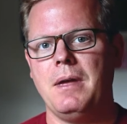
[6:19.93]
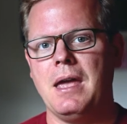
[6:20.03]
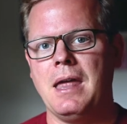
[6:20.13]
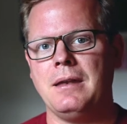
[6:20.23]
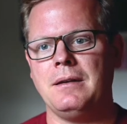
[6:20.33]

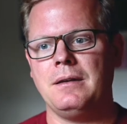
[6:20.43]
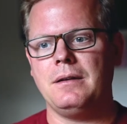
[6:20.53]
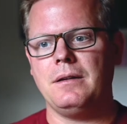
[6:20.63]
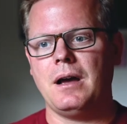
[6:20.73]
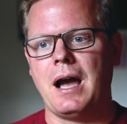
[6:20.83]

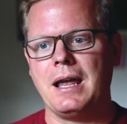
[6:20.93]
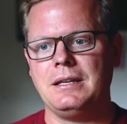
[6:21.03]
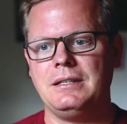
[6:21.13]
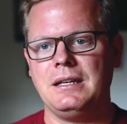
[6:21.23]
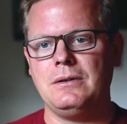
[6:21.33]
And I
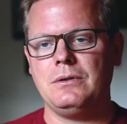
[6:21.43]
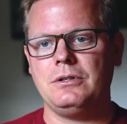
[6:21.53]
do